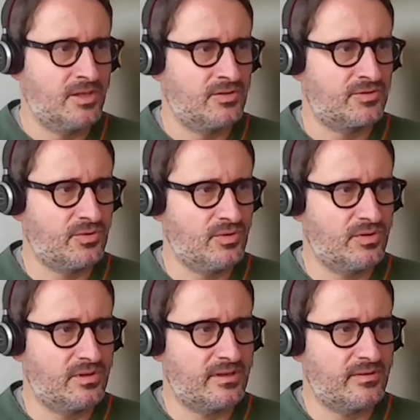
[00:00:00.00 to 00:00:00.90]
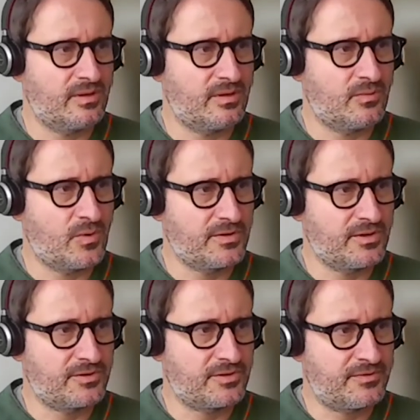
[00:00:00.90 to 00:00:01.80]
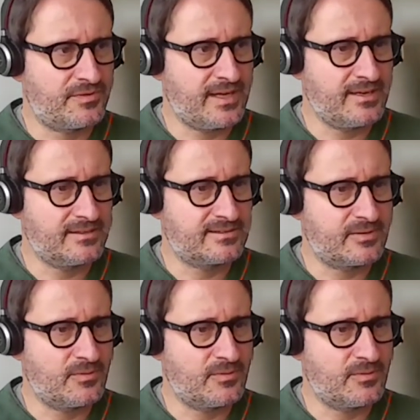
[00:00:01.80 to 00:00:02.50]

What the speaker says: So one other thing is like,